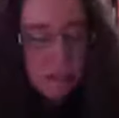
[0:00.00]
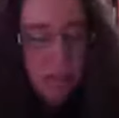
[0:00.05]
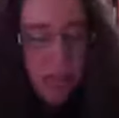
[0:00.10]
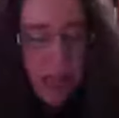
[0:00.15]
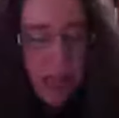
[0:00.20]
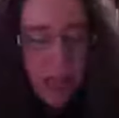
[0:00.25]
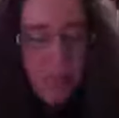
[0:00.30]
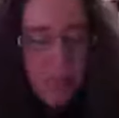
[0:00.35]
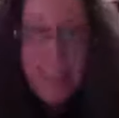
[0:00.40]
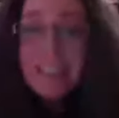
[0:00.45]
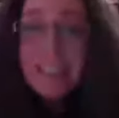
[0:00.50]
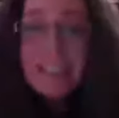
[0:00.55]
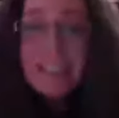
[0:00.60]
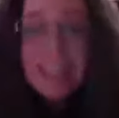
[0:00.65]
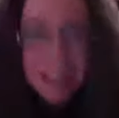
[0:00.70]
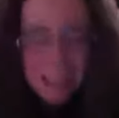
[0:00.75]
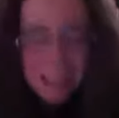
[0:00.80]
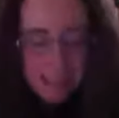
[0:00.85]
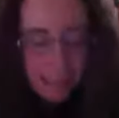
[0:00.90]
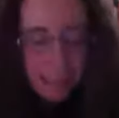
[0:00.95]
And then
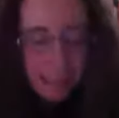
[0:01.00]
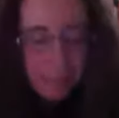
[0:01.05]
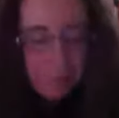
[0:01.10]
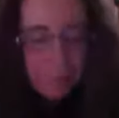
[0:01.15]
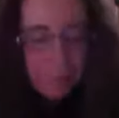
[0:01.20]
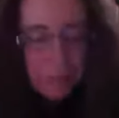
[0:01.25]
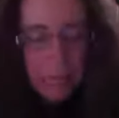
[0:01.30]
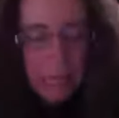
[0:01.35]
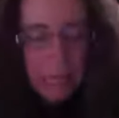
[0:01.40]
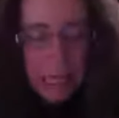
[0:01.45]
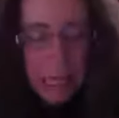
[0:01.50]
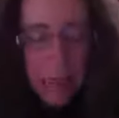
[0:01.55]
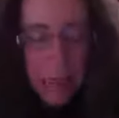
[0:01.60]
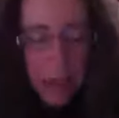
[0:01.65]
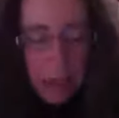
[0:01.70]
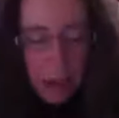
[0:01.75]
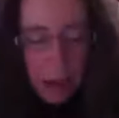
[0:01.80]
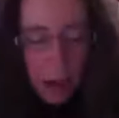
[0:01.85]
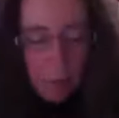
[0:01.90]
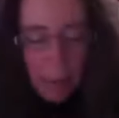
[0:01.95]
suddenly he
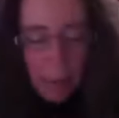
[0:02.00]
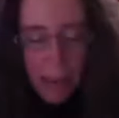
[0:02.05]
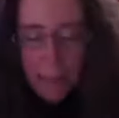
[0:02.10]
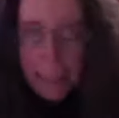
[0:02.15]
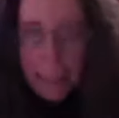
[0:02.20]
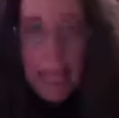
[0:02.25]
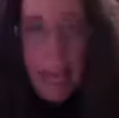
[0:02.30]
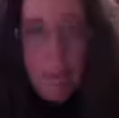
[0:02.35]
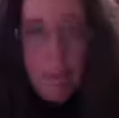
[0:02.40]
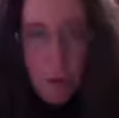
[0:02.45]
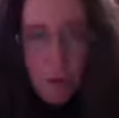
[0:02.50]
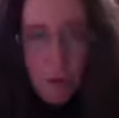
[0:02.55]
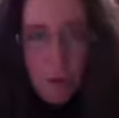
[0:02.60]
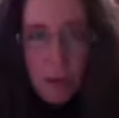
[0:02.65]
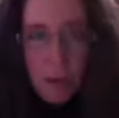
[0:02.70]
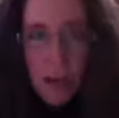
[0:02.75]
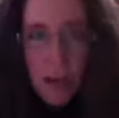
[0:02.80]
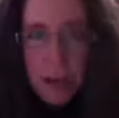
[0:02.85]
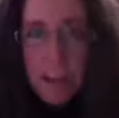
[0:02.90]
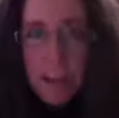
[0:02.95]
got up and came
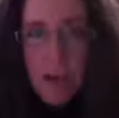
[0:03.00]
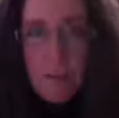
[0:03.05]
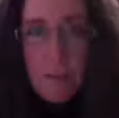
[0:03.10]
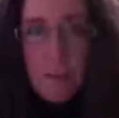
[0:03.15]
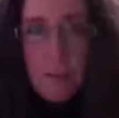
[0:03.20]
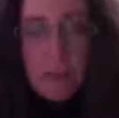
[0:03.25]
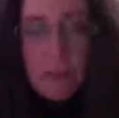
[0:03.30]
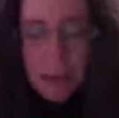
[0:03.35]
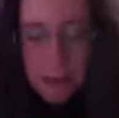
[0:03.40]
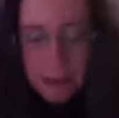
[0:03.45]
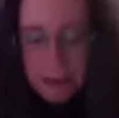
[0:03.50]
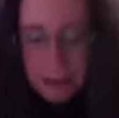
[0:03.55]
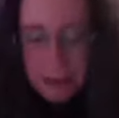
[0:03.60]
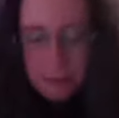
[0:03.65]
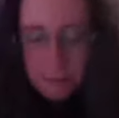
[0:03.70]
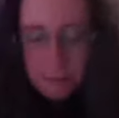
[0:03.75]
over and gave me a kiss.